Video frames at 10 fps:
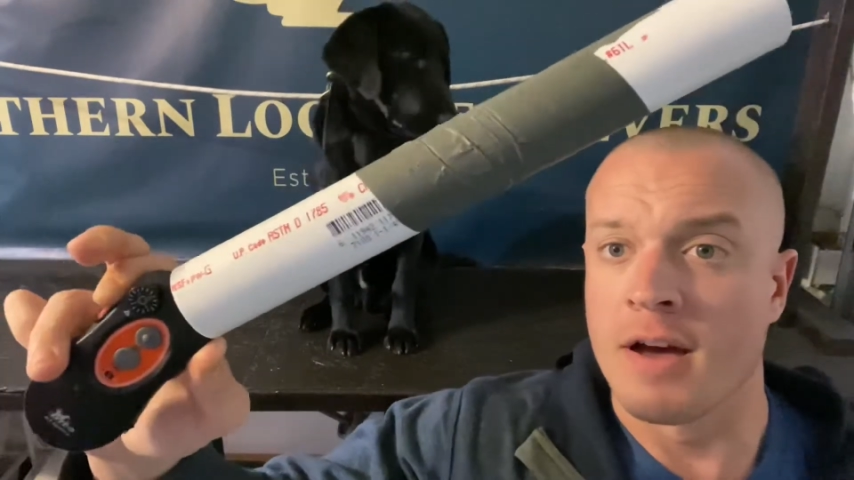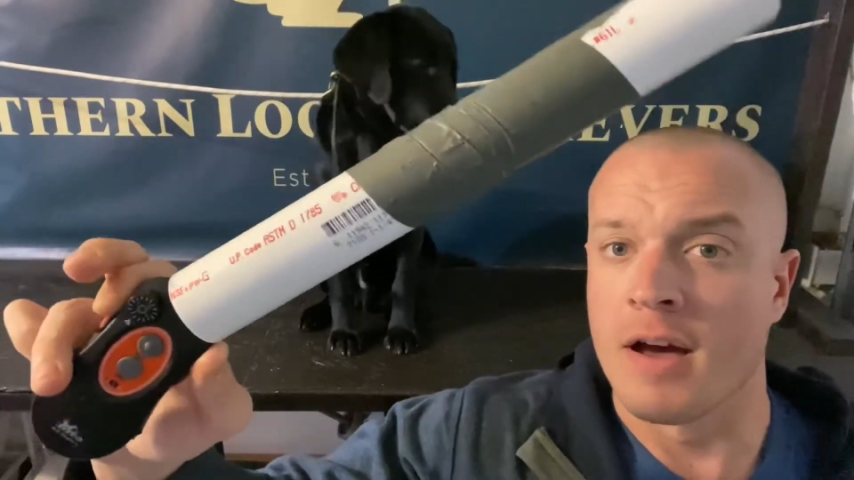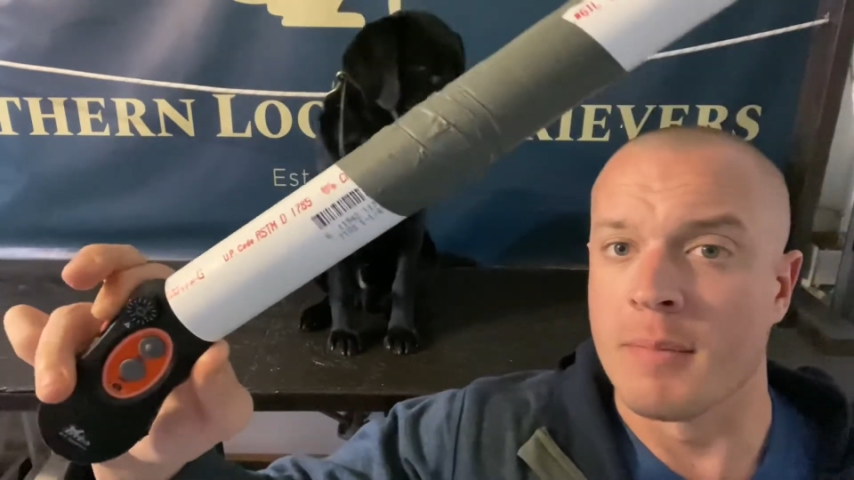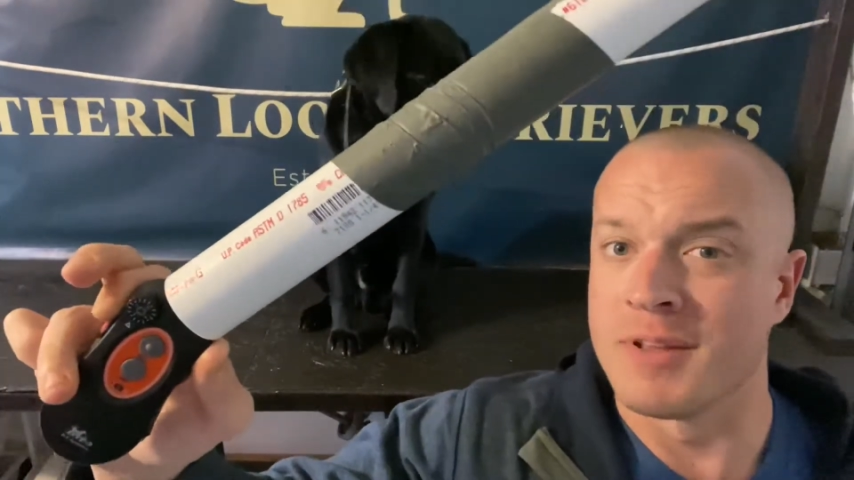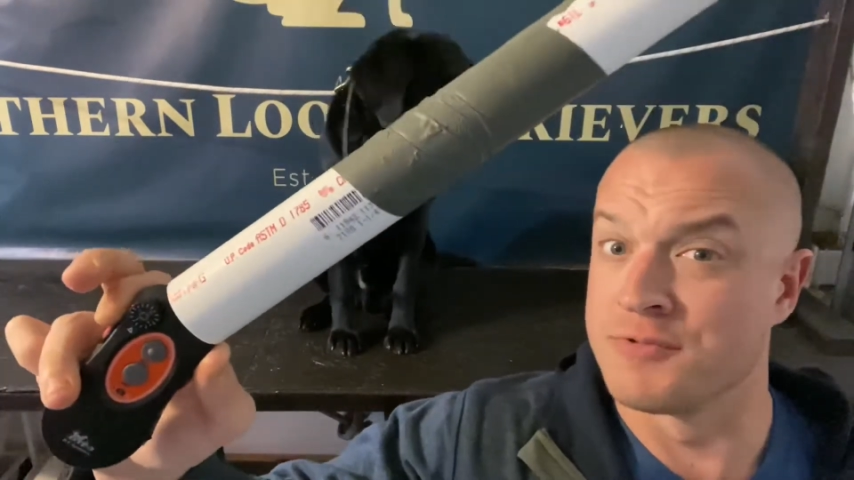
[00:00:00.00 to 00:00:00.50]

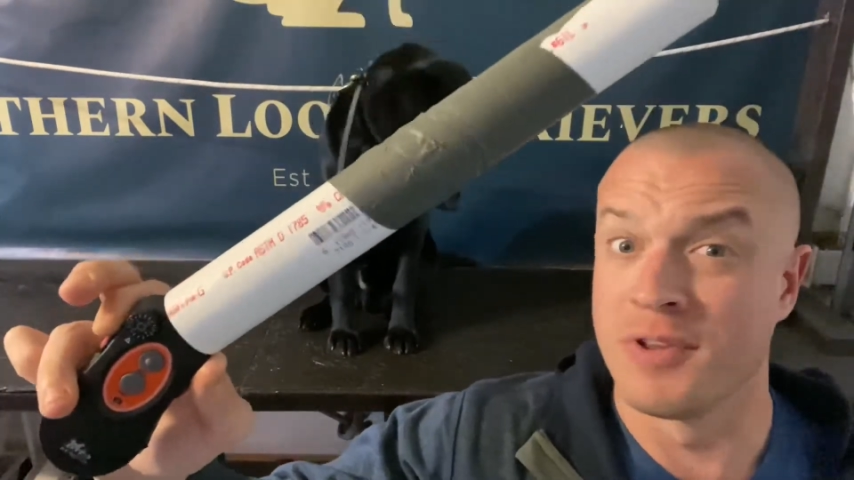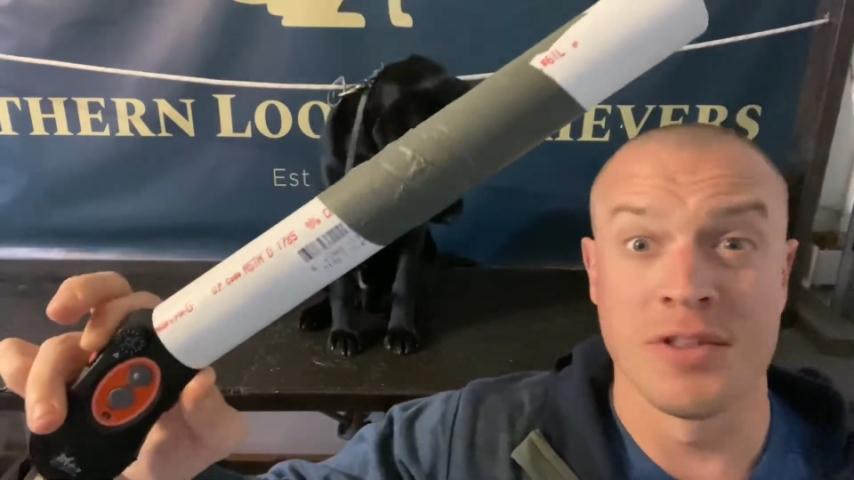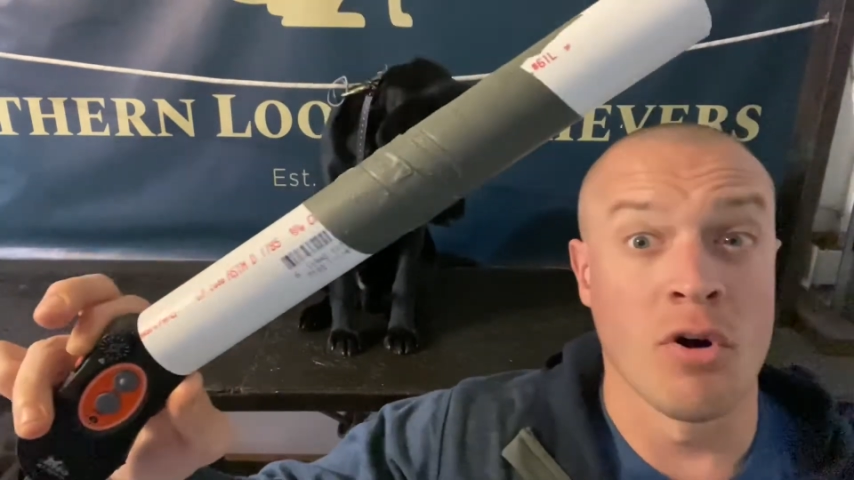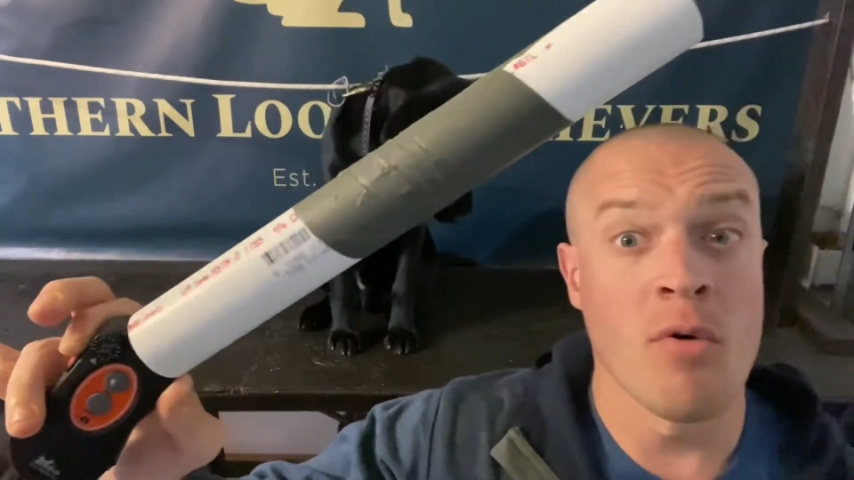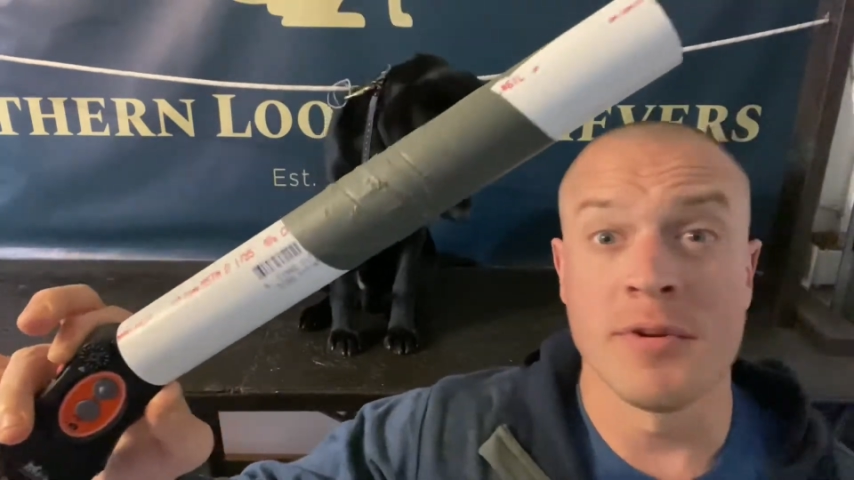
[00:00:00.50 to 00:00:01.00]
It's really
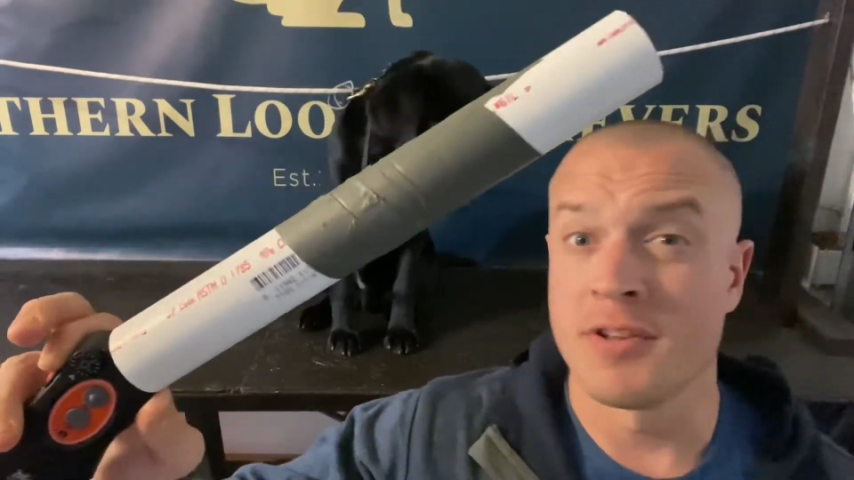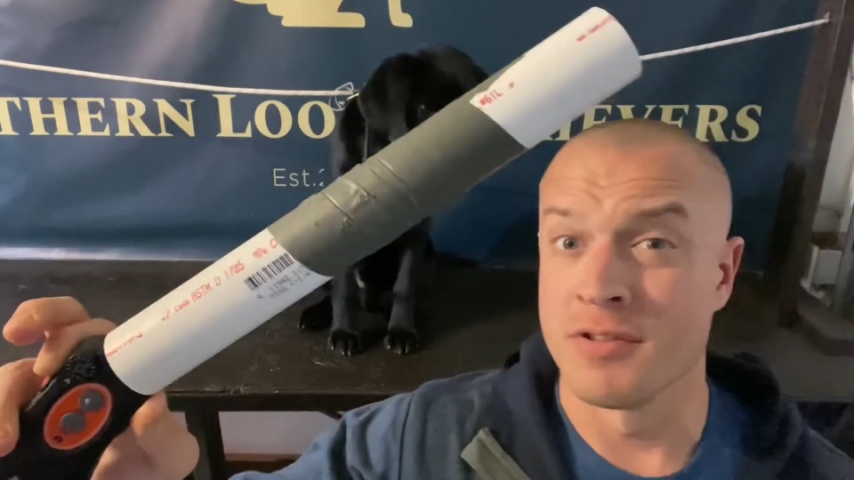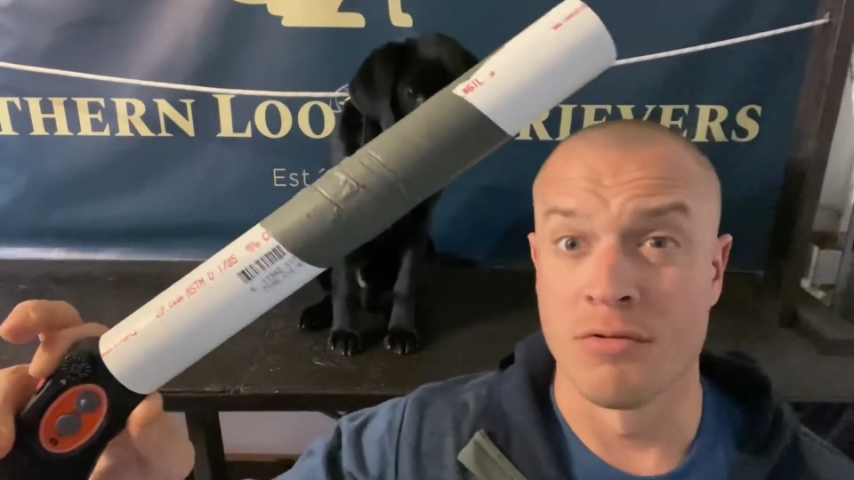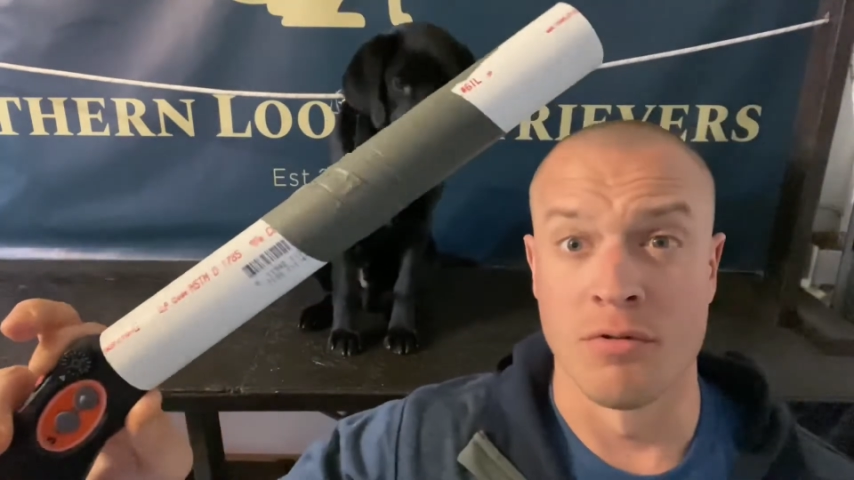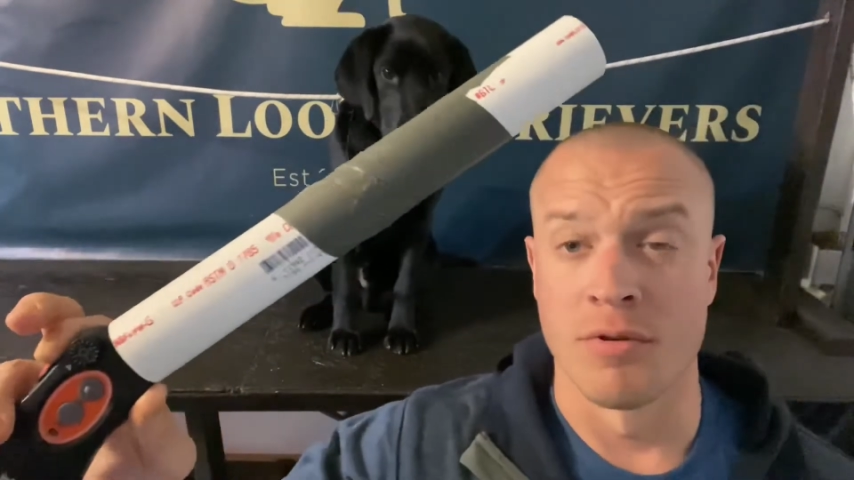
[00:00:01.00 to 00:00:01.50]
the only one you can do it